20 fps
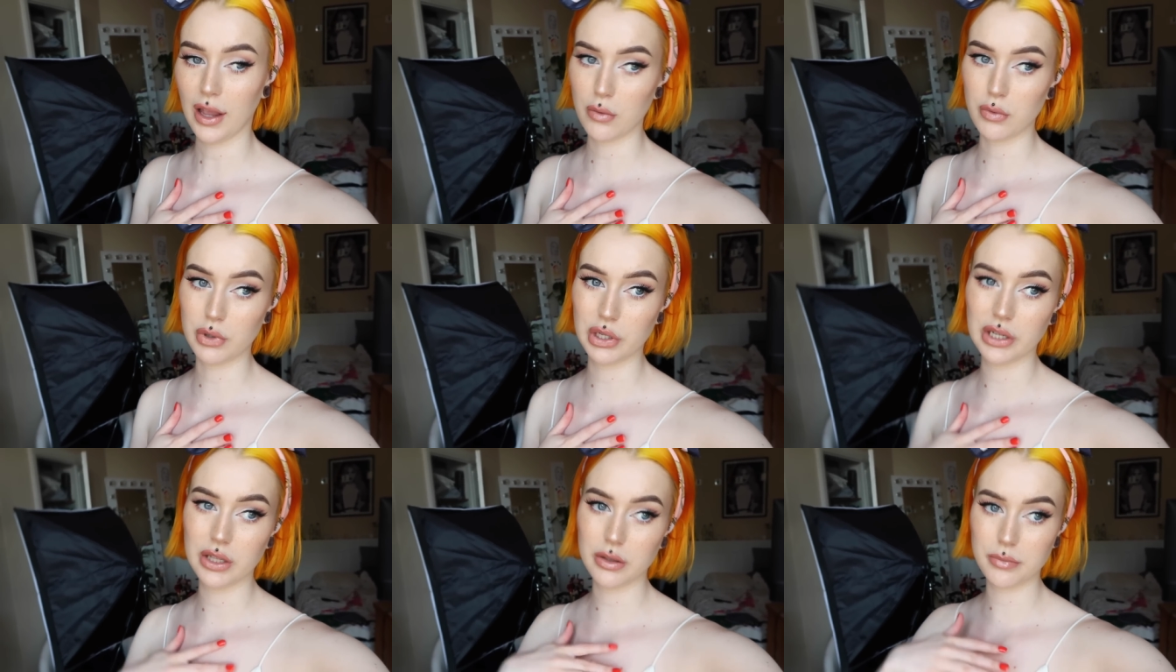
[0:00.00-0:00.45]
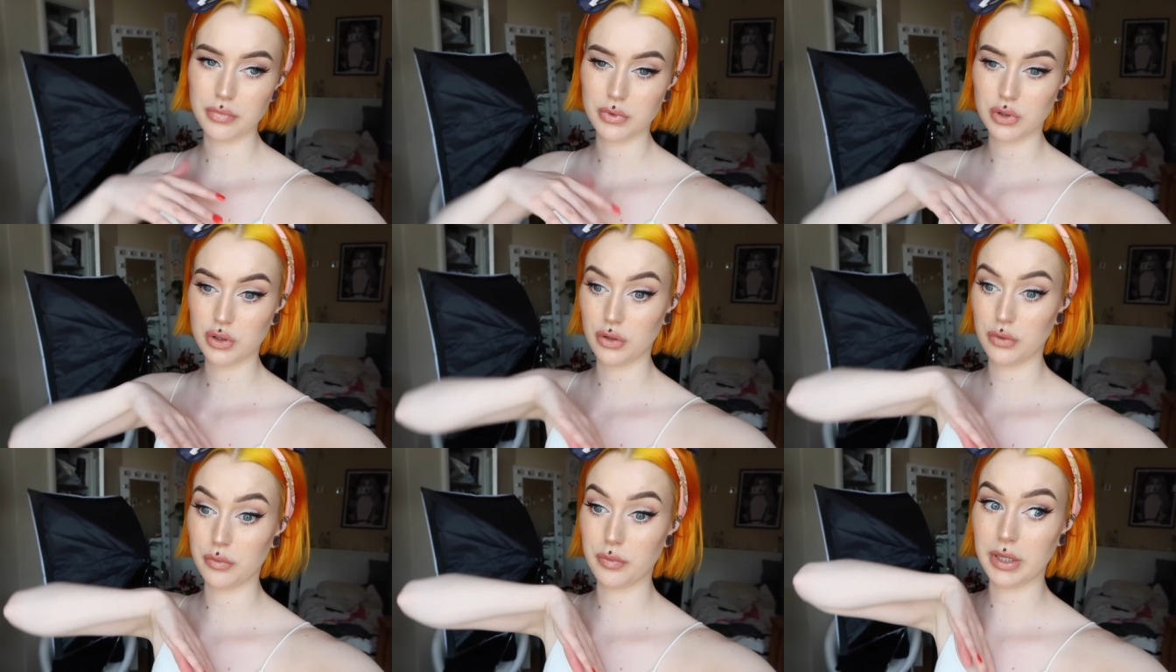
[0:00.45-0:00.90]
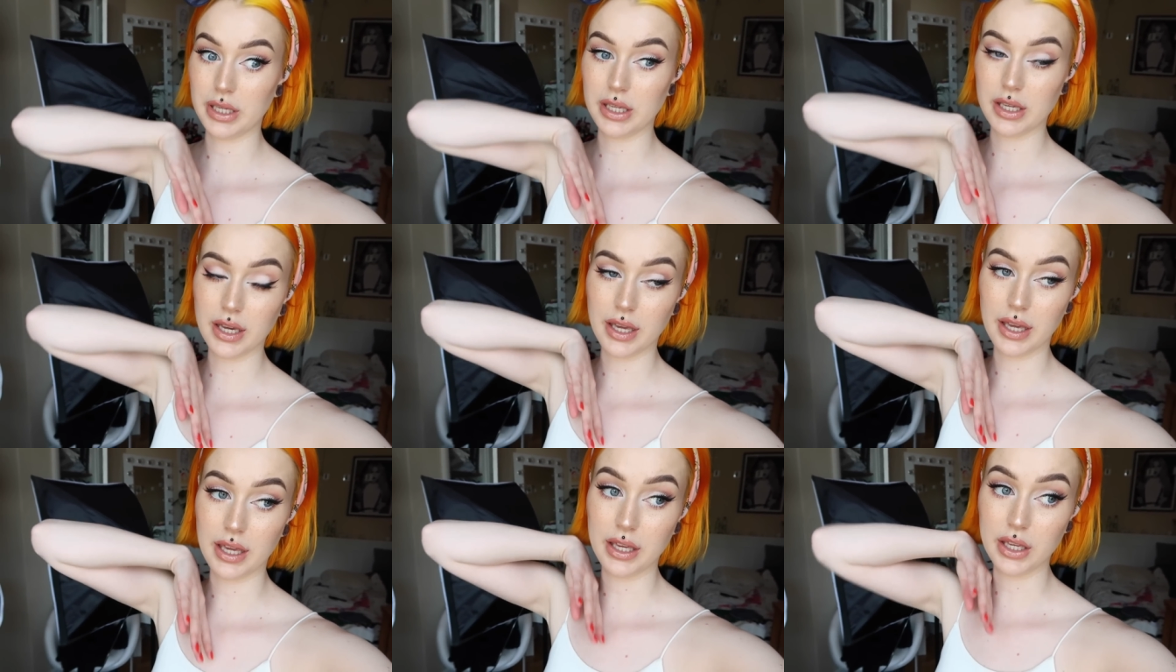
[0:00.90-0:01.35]
I wanted it to
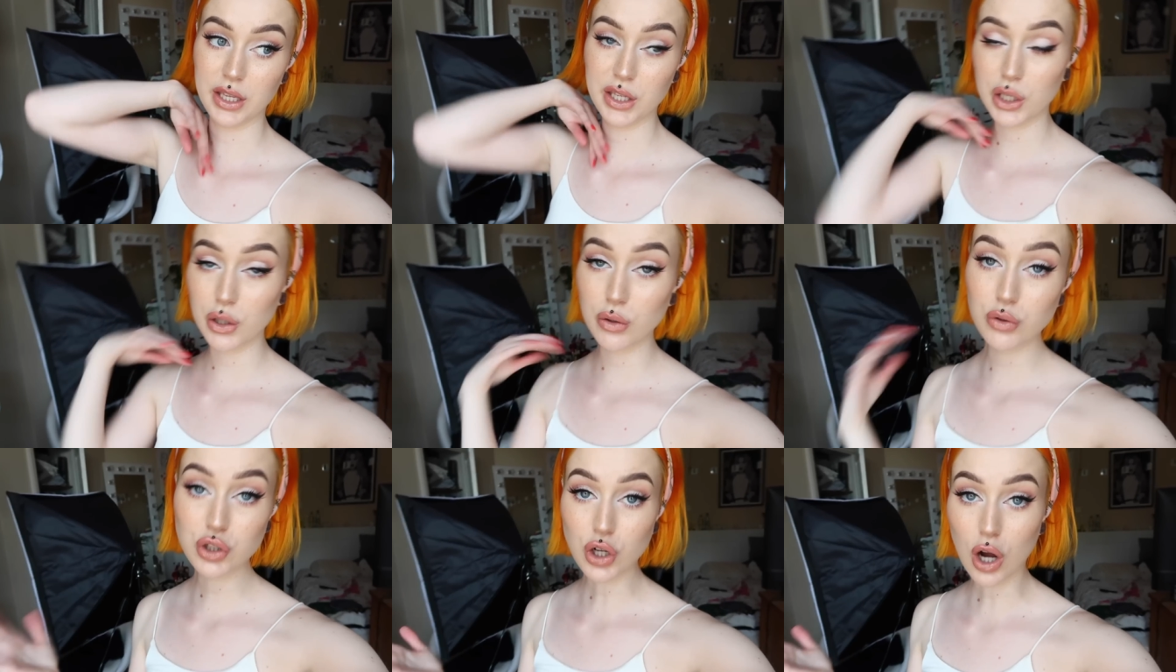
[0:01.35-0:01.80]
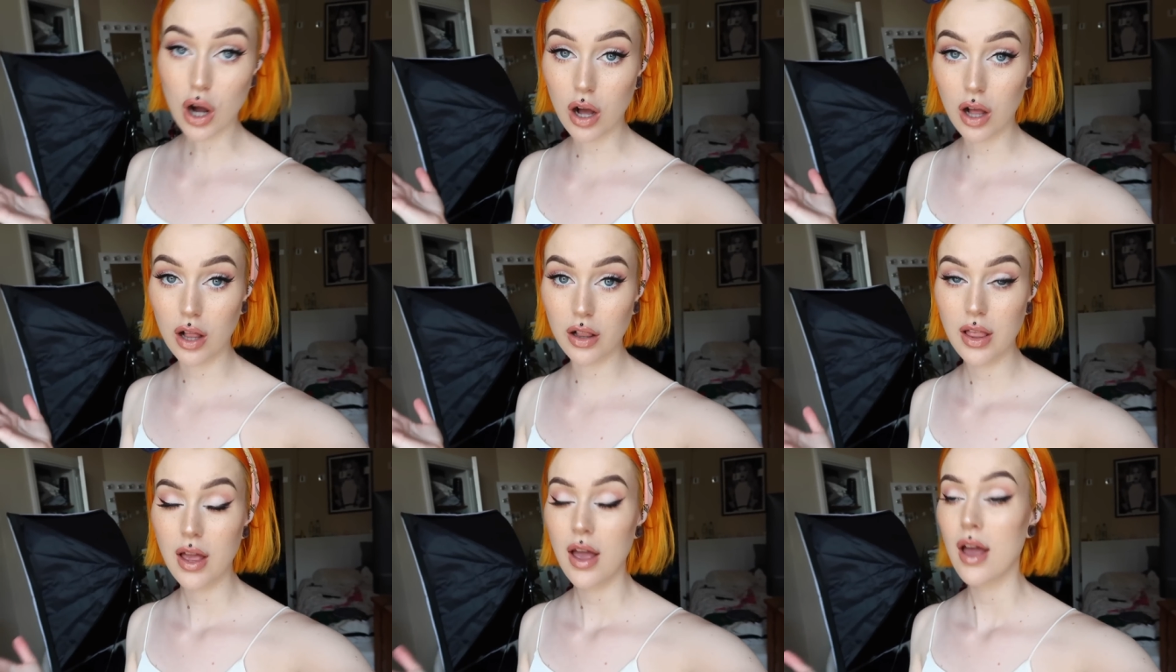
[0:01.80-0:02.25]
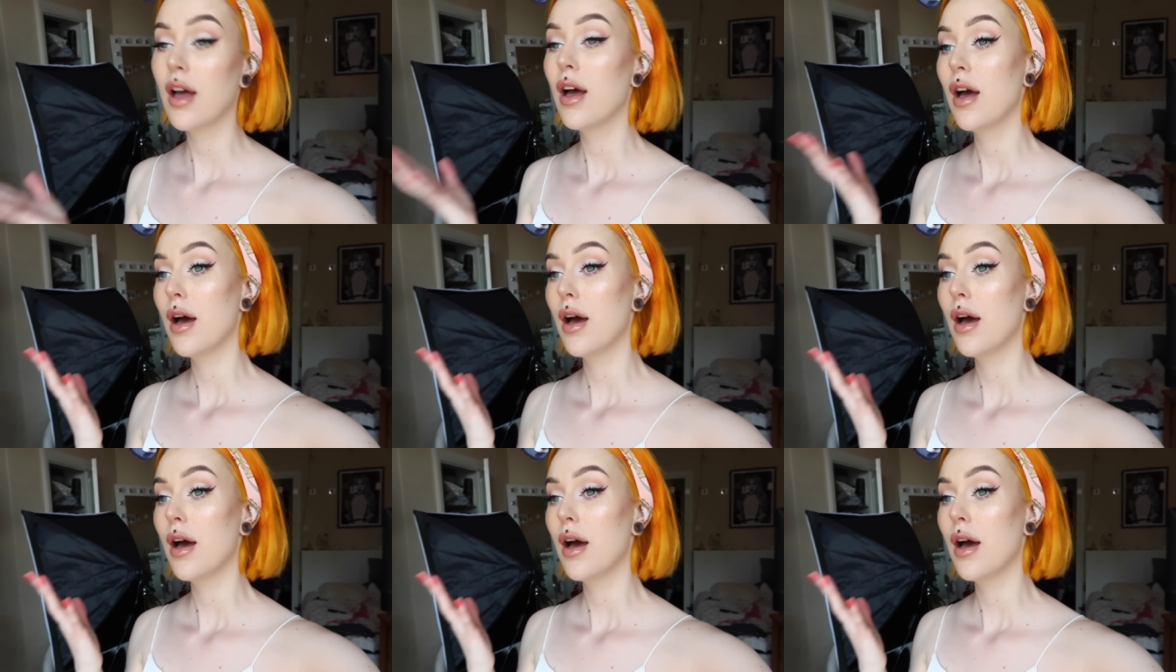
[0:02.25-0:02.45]
be a huge haul,